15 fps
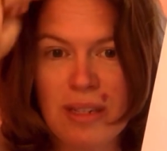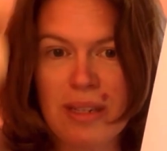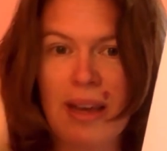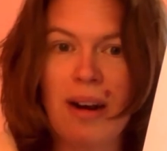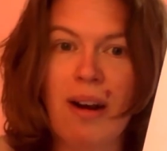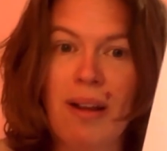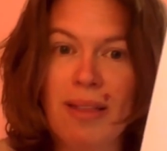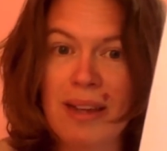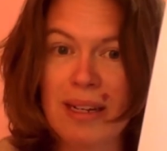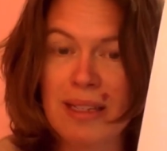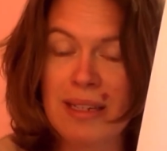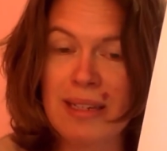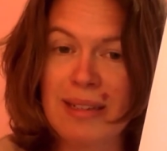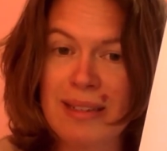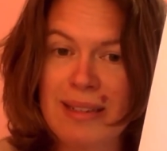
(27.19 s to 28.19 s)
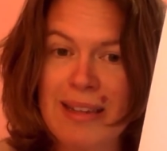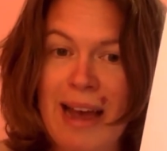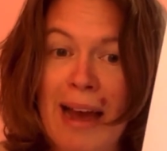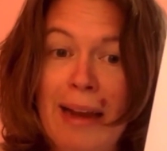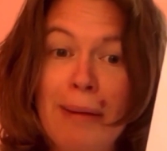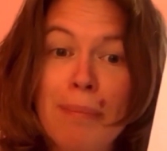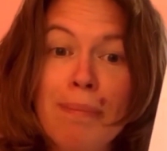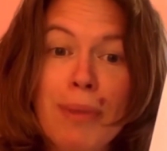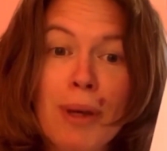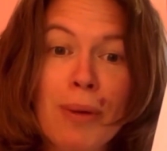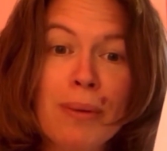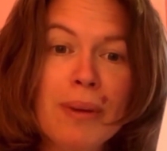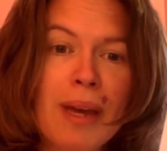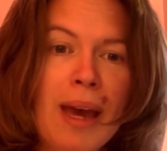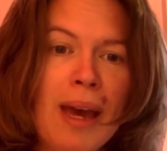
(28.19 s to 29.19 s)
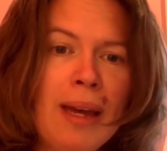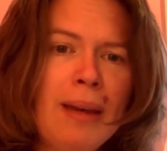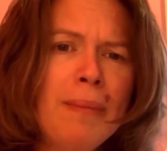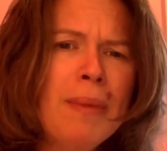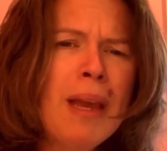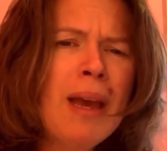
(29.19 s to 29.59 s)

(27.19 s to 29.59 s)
set on that's inside. Okay?